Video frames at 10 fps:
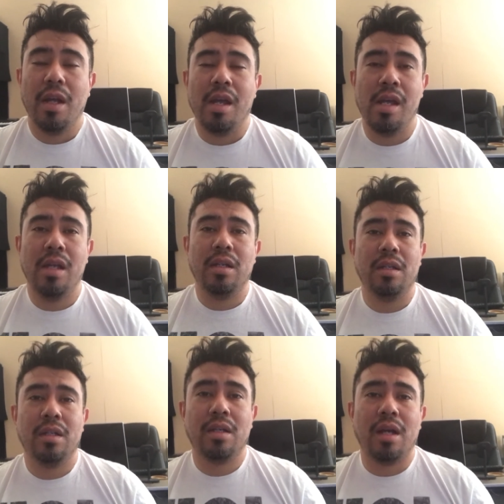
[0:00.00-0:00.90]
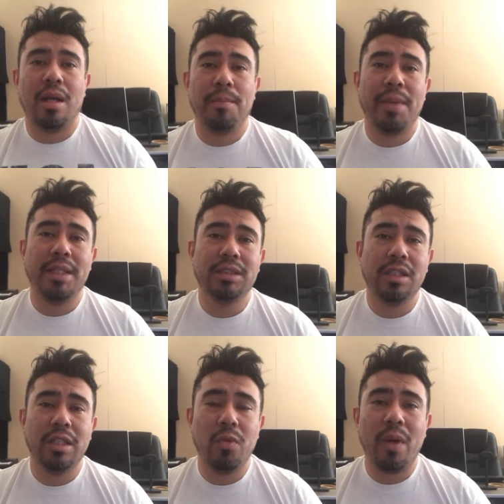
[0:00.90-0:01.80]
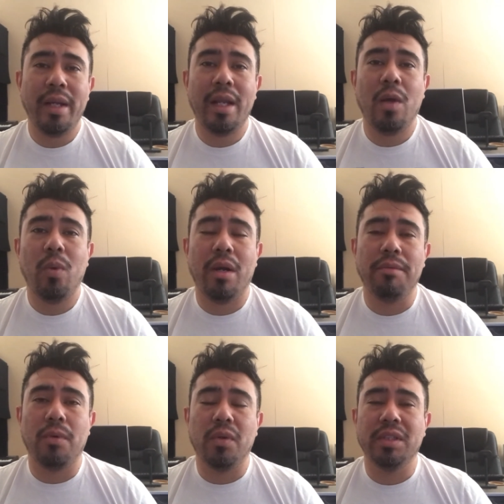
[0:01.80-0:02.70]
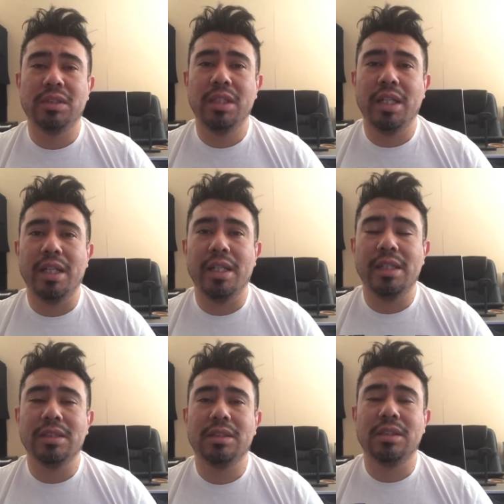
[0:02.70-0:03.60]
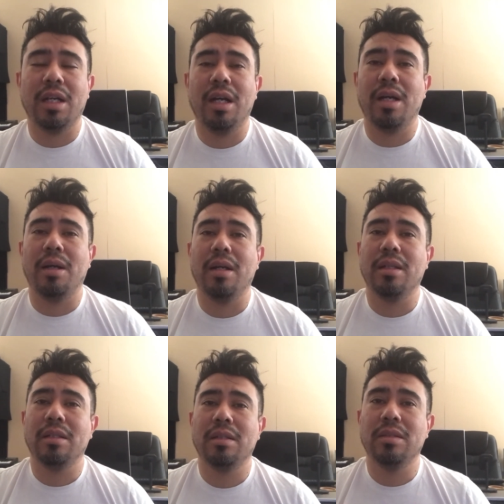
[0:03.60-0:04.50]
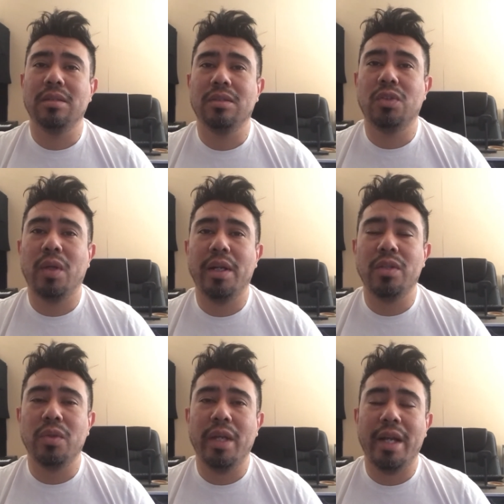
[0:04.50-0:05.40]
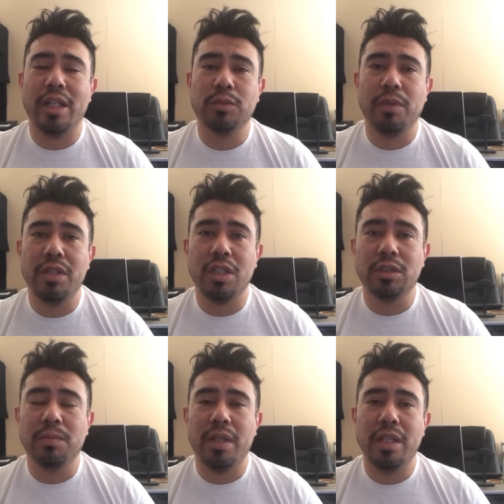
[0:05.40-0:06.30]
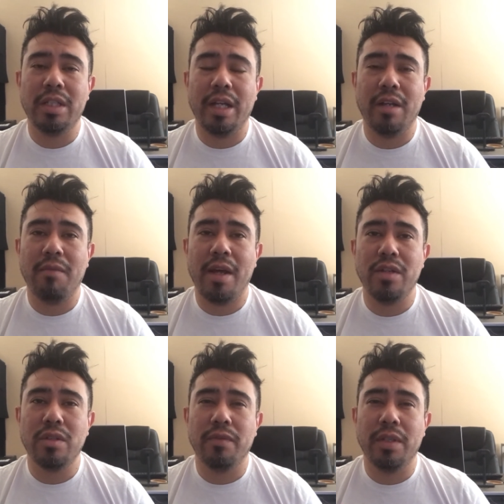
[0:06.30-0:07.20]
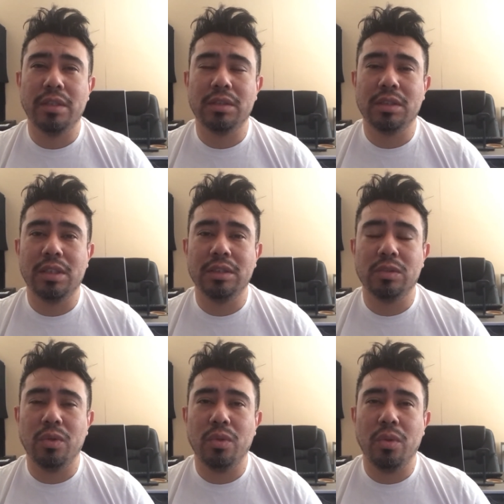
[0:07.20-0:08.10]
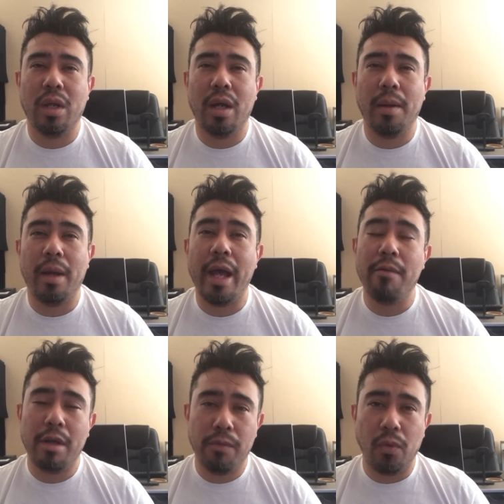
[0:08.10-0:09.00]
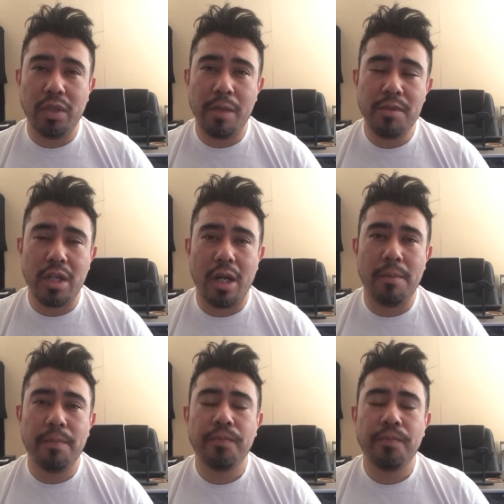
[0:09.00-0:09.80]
And uh, basically right now what I'm focusing is uh, trying to get as much as money, take advantage of this, because I have my full-time job,